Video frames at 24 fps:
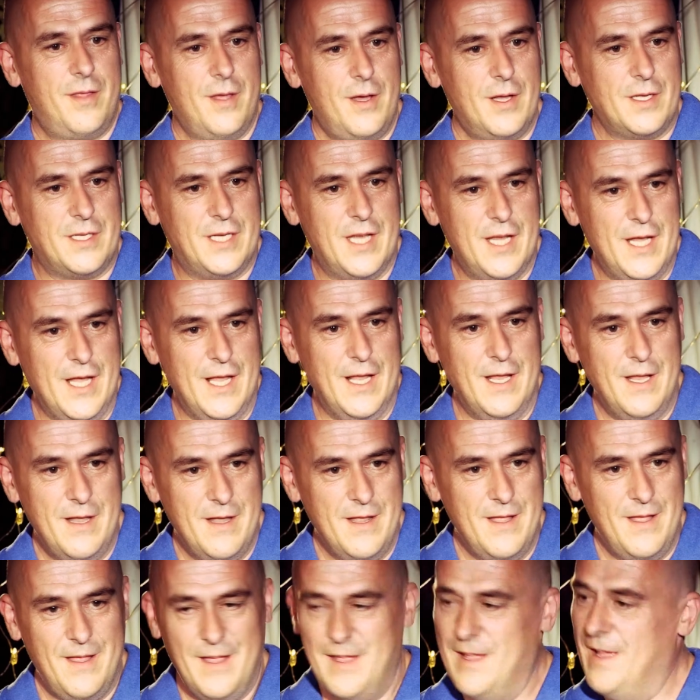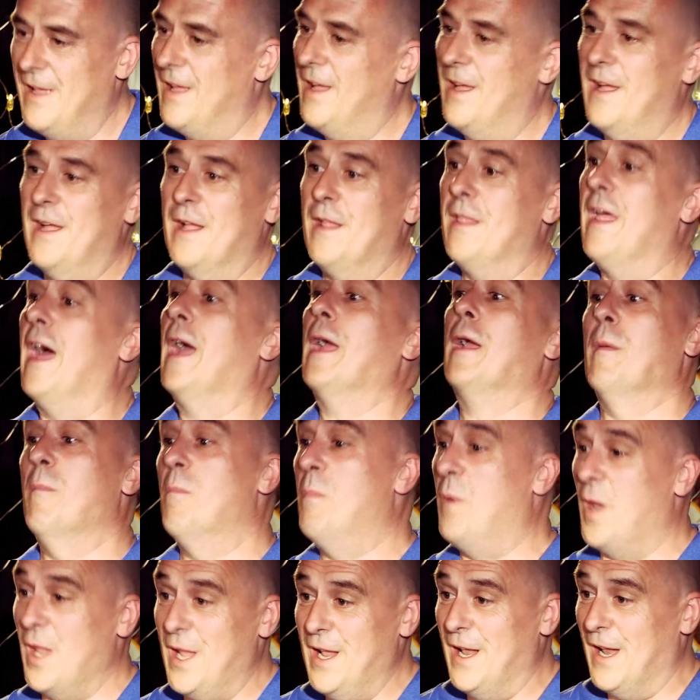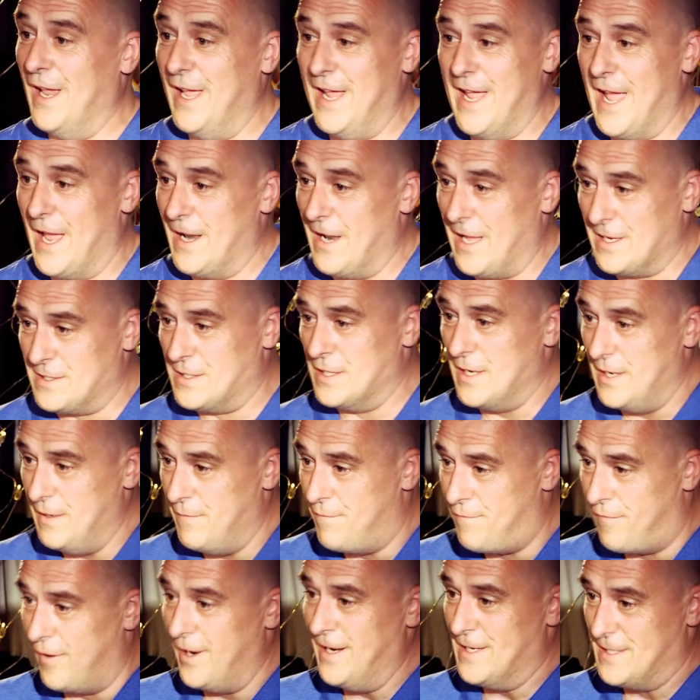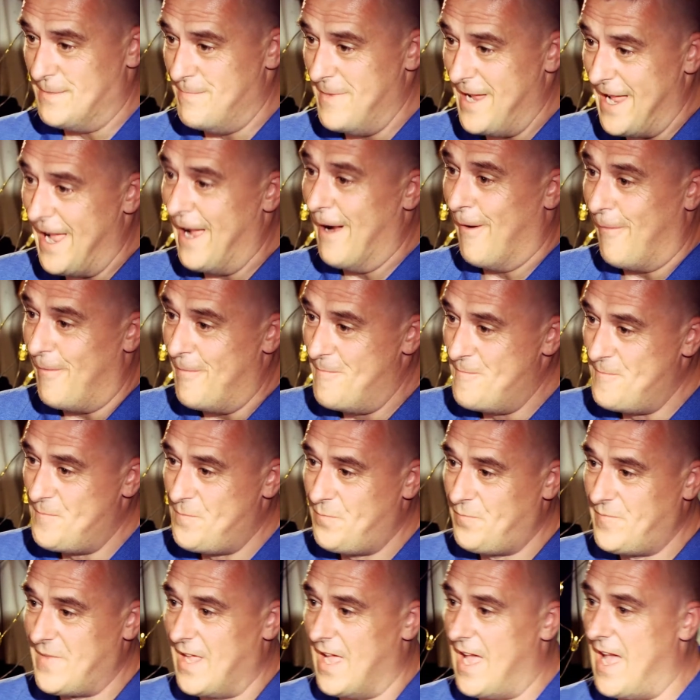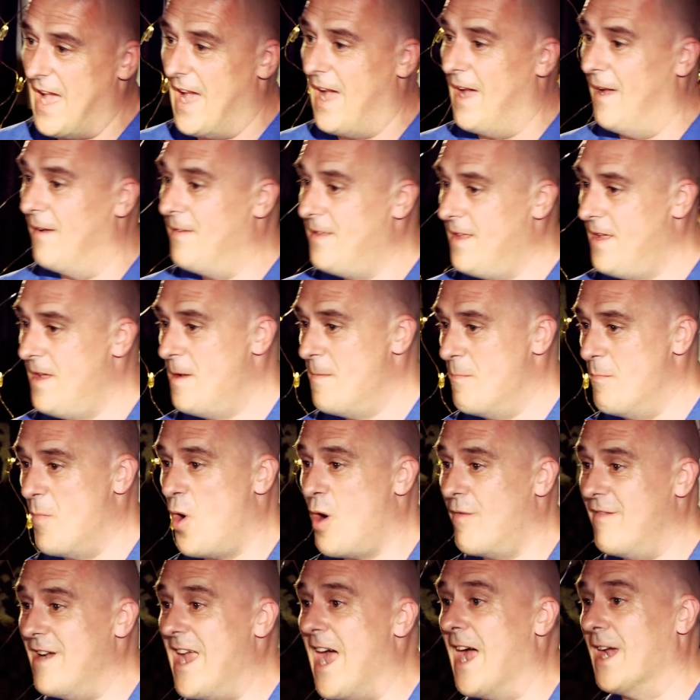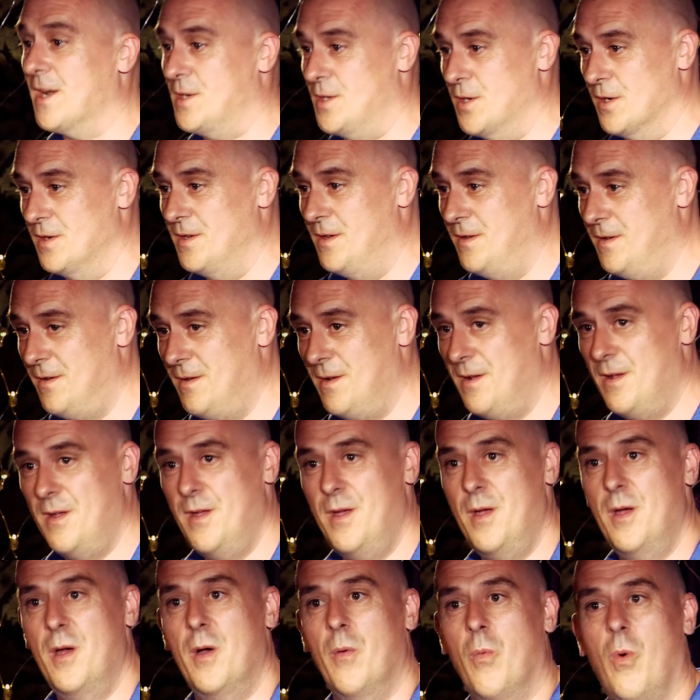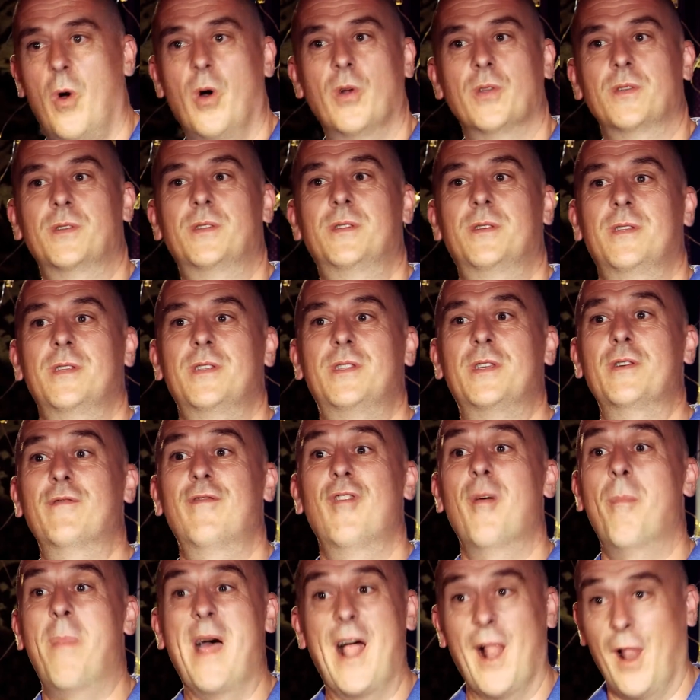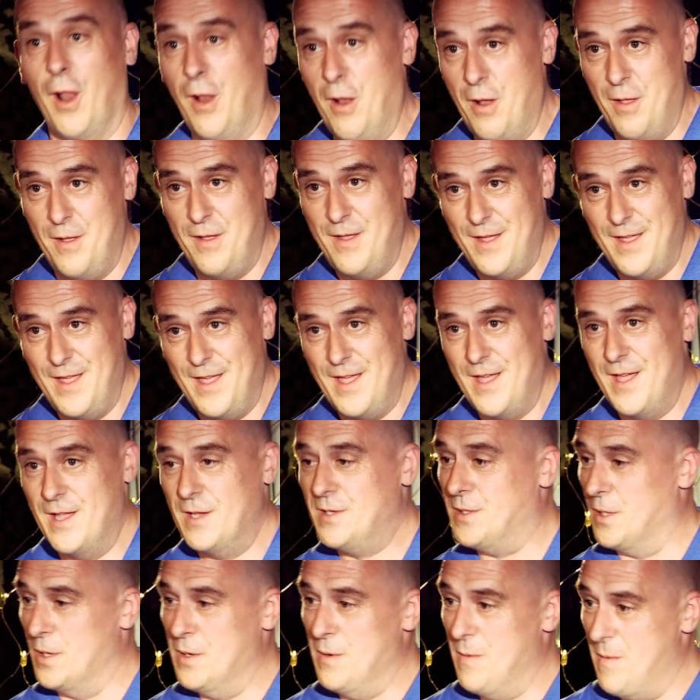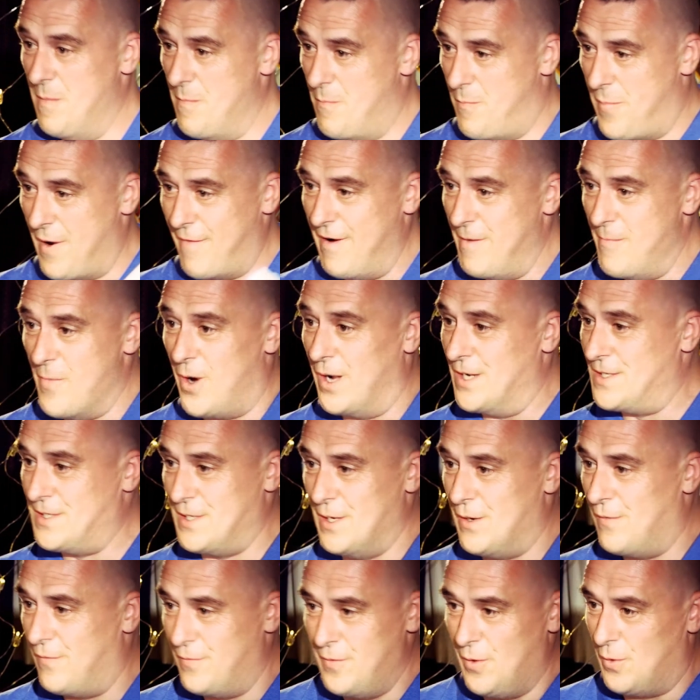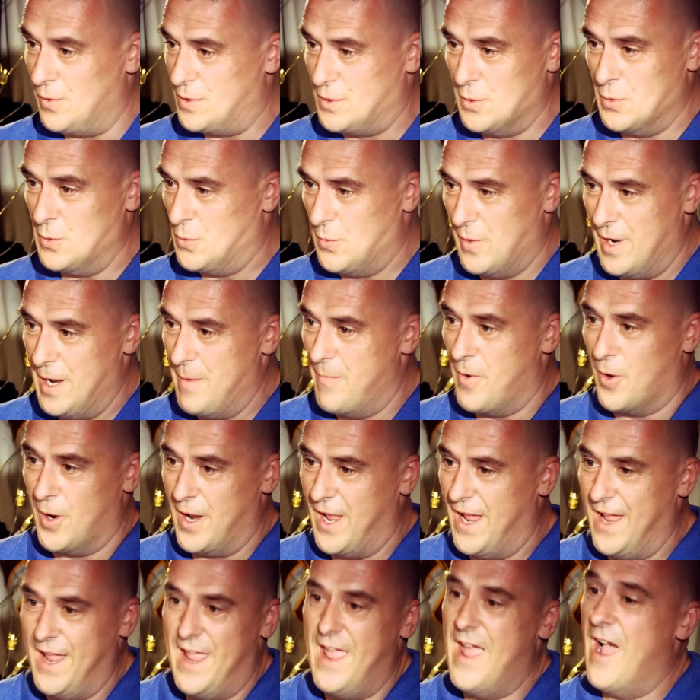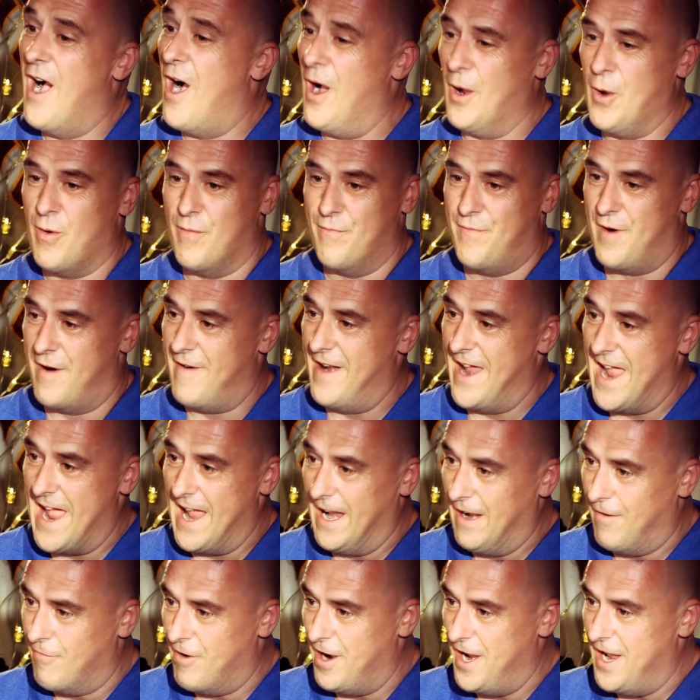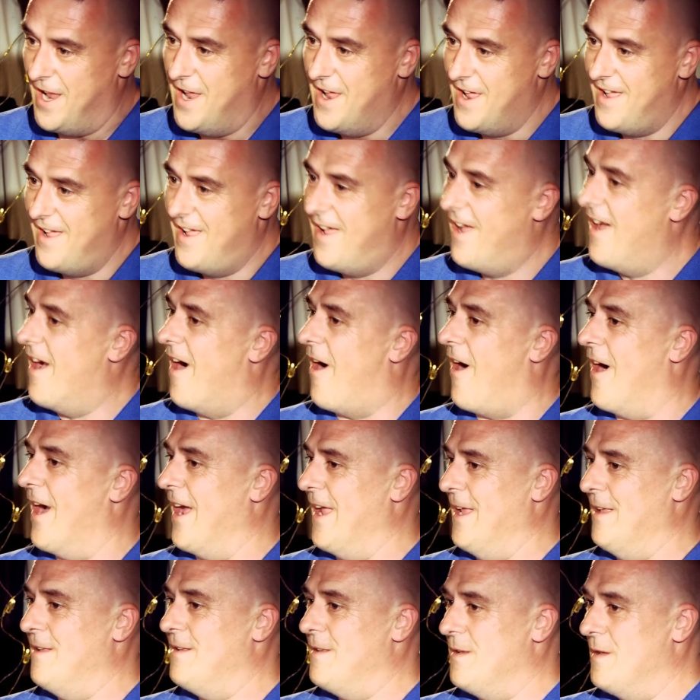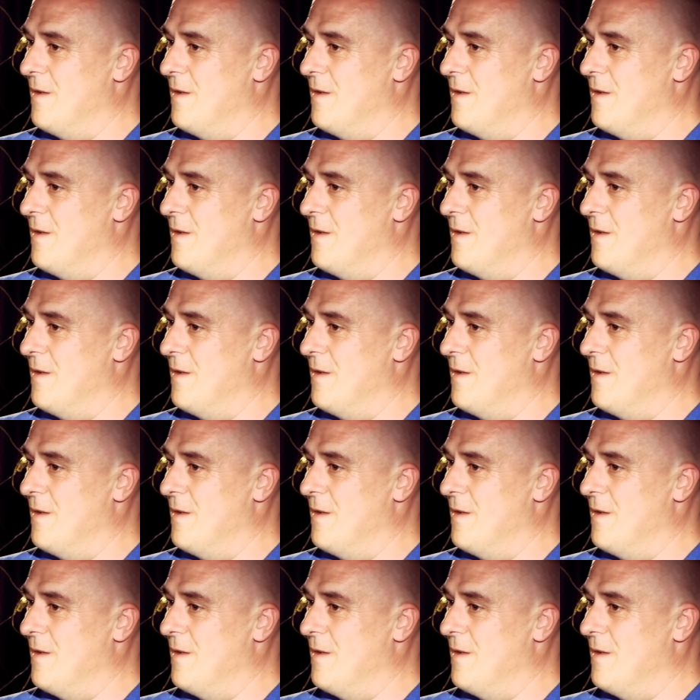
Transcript: 13, that completely and utterly freaked me out. My reaction was to rebel, to bury myself, not talk to anybody. I got very angry. I